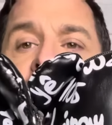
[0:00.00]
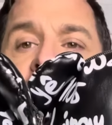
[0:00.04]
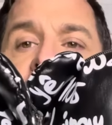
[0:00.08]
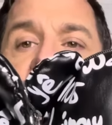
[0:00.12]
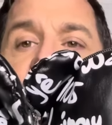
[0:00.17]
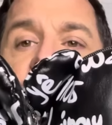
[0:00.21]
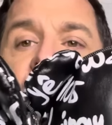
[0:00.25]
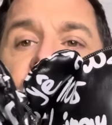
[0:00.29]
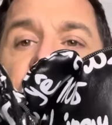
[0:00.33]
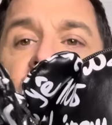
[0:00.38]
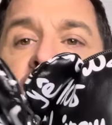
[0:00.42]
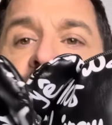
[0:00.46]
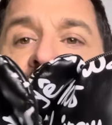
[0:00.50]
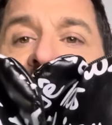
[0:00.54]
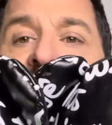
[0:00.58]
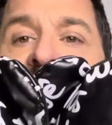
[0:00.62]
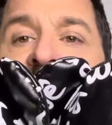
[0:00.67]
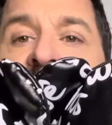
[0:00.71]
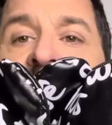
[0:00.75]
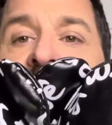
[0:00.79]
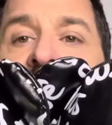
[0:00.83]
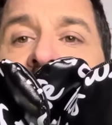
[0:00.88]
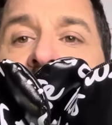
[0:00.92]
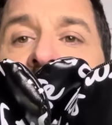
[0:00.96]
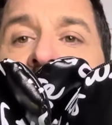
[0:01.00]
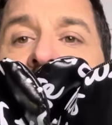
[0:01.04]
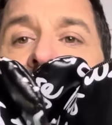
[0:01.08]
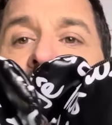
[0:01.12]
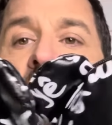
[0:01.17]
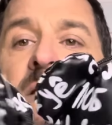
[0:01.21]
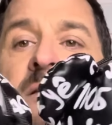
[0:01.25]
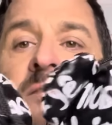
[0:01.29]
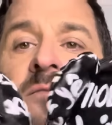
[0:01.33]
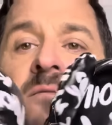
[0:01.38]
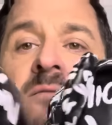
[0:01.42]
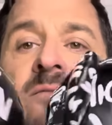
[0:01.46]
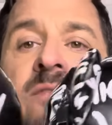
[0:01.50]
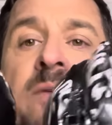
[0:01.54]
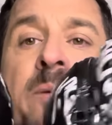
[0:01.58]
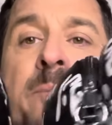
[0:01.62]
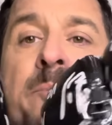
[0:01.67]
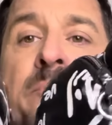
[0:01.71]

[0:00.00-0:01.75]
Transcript: Now, as you can see, the